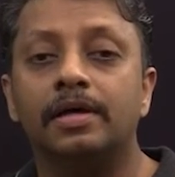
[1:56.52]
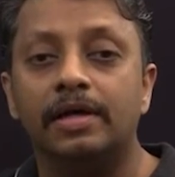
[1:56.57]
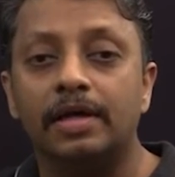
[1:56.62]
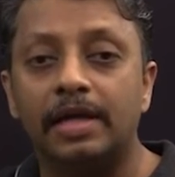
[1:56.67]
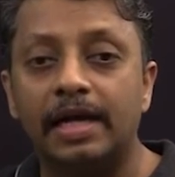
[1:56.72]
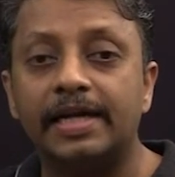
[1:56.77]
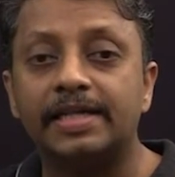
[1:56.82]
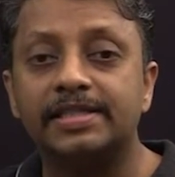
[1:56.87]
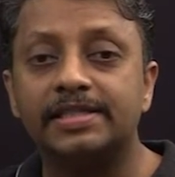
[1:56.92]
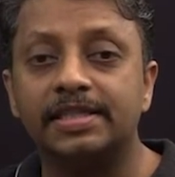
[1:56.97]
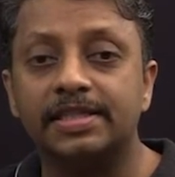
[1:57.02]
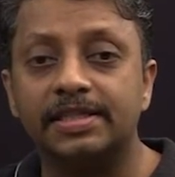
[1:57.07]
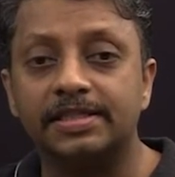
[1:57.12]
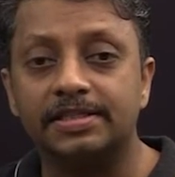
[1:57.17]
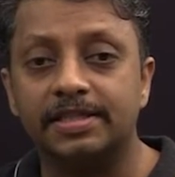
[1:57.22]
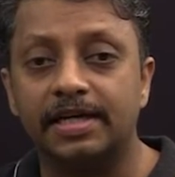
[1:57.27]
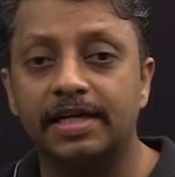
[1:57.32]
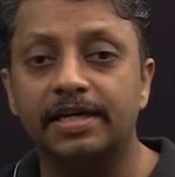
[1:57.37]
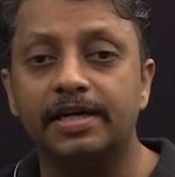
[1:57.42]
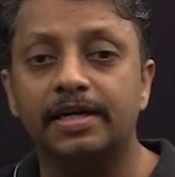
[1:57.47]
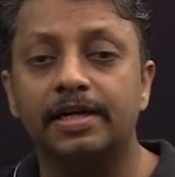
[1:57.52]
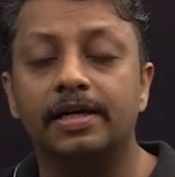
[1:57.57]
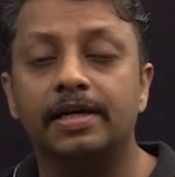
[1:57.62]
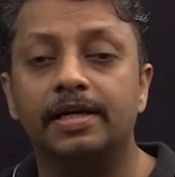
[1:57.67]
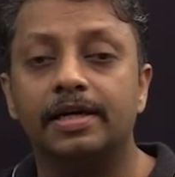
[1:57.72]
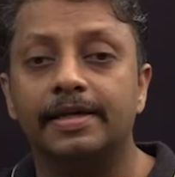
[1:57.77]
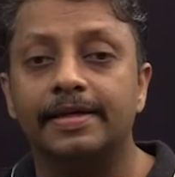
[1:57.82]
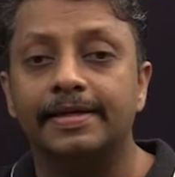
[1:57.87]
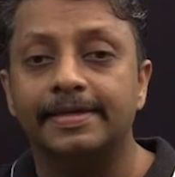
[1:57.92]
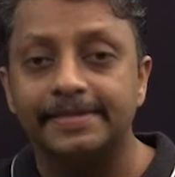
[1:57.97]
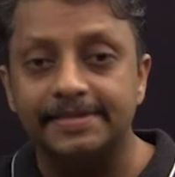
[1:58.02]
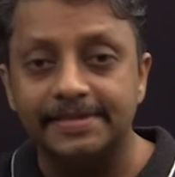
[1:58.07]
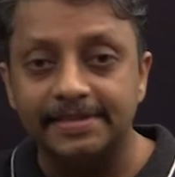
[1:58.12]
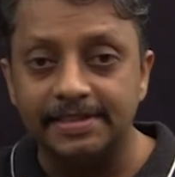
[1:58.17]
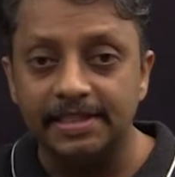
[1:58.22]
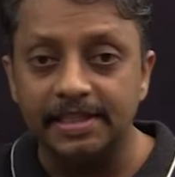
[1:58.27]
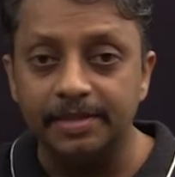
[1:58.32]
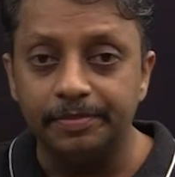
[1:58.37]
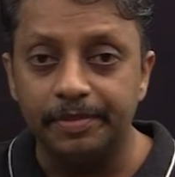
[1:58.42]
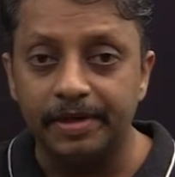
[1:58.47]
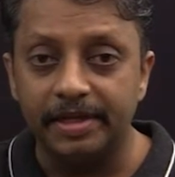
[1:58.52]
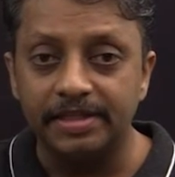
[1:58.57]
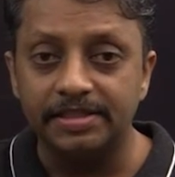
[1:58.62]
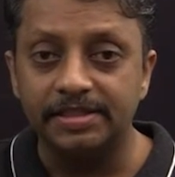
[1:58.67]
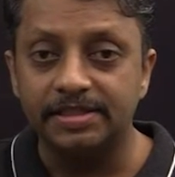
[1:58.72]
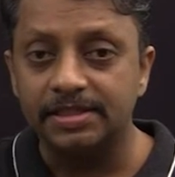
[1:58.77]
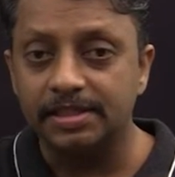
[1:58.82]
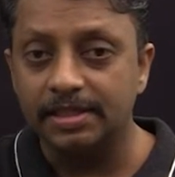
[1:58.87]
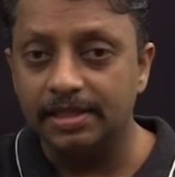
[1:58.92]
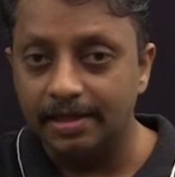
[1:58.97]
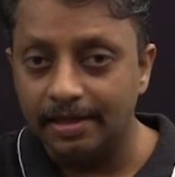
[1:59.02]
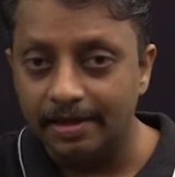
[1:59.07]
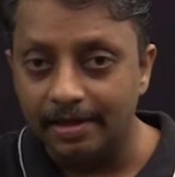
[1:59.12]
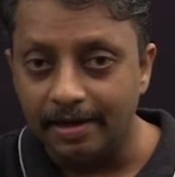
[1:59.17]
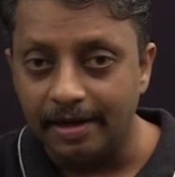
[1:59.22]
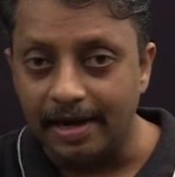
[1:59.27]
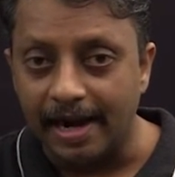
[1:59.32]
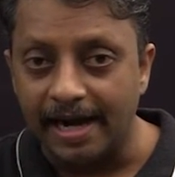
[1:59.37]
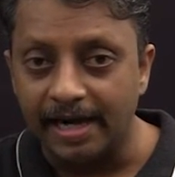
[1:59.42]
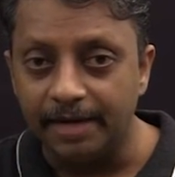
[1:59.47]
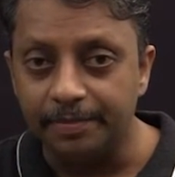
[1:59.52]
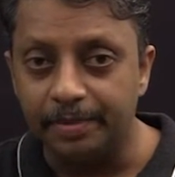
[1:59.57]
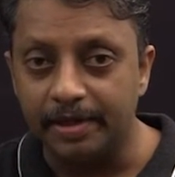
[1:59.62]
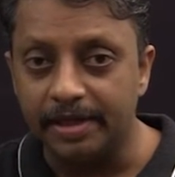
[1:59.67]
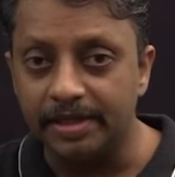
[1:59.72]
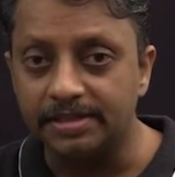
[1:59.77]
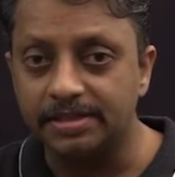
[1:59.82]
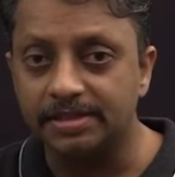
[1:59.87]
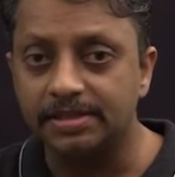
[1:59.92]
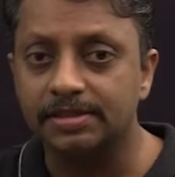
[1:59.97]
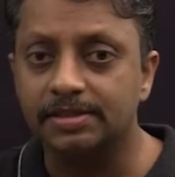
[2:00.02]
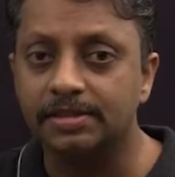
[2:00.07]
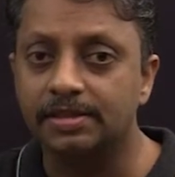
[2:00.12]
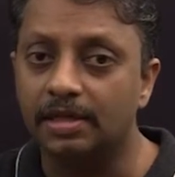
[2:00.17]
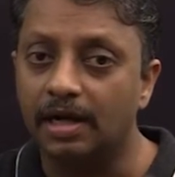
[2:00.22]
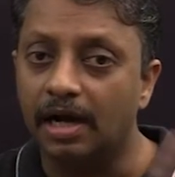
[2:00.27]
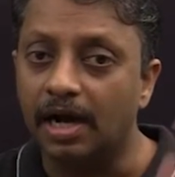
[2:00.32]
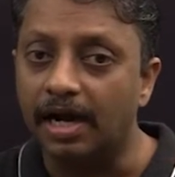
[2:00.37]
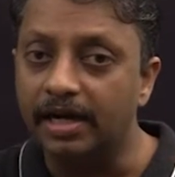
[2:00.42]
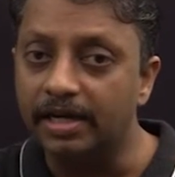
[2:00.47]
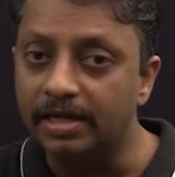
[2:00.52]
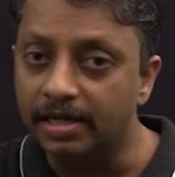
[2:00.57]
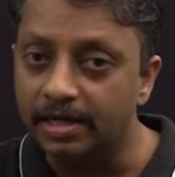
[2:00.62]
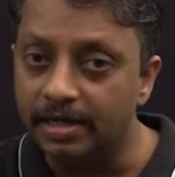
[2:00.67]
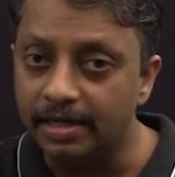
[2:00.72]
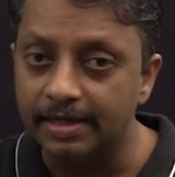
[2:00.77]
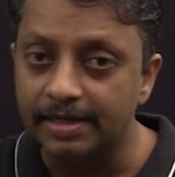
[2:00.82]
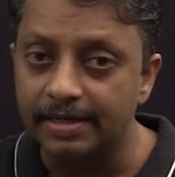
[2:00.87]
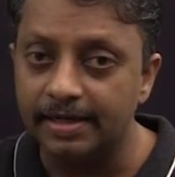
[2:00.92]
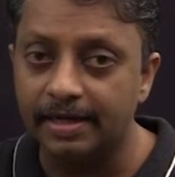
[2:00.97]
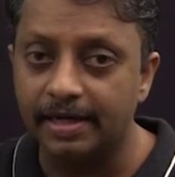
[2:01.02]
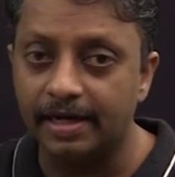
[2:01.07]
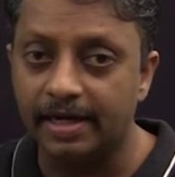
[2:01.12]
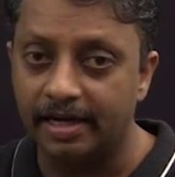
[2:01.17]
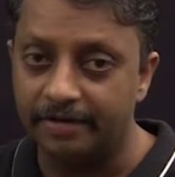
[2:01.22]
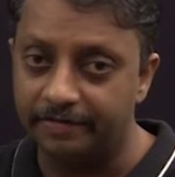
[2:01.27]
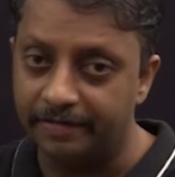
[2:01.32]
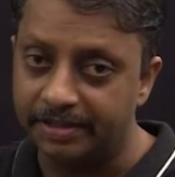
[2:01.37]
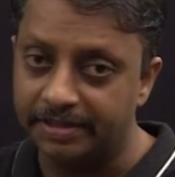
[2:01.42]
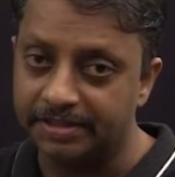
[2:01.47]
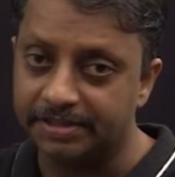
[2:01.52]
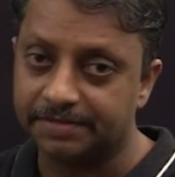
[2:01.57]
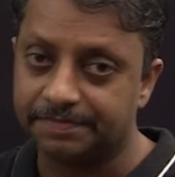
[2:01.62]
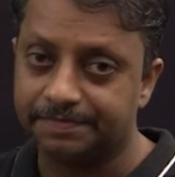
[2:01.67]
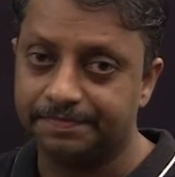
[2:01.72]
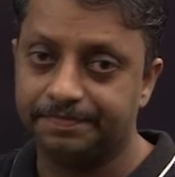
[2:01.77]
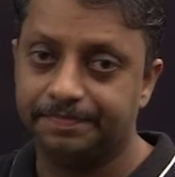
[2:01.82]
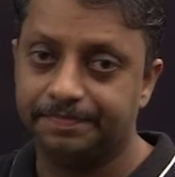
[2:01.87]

let us understand sea breeze, land breeze and trade winds.